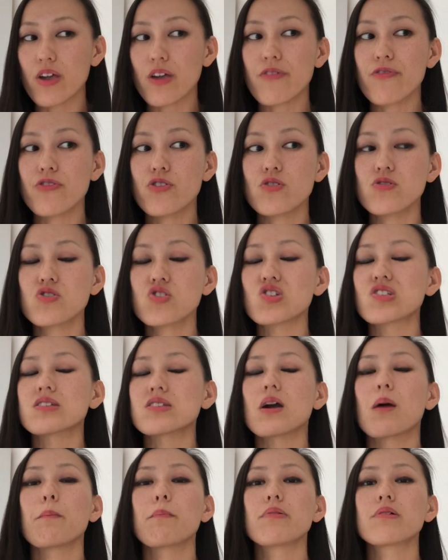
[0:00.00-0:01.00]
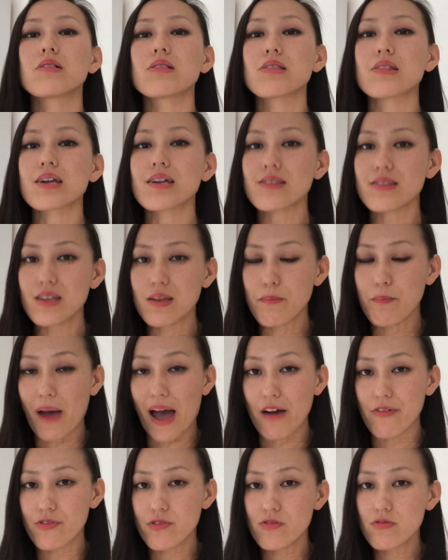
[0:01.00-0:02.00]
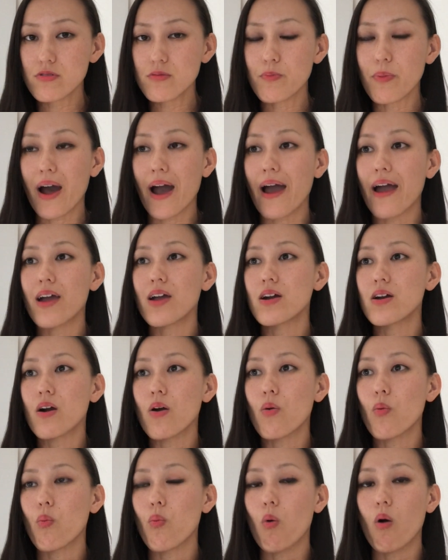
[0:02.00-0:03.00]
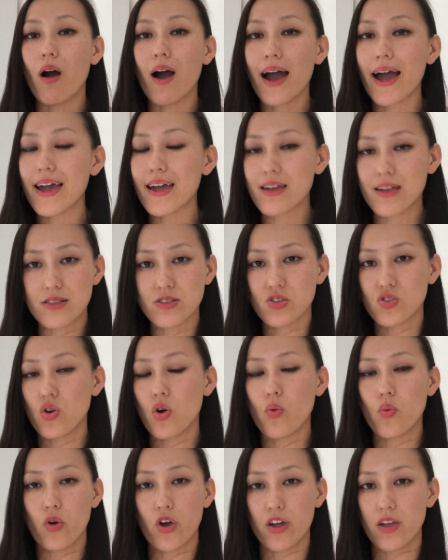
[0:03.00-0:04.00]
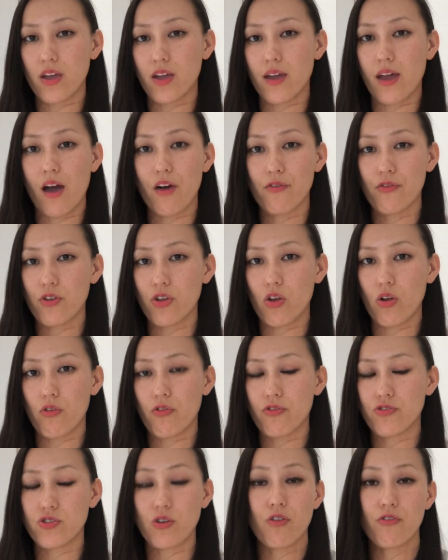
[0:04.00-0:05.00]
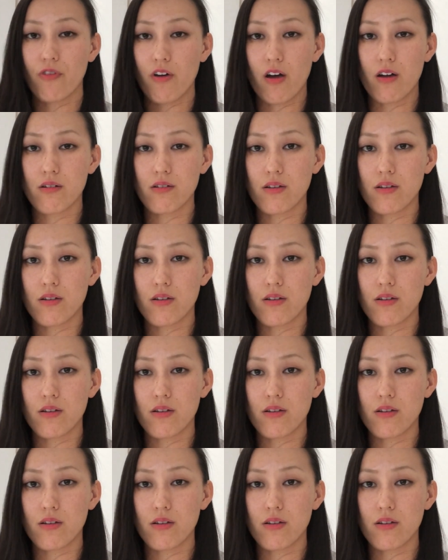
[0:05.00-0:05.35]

If you're just completely baffled by why it's not working out for you so far.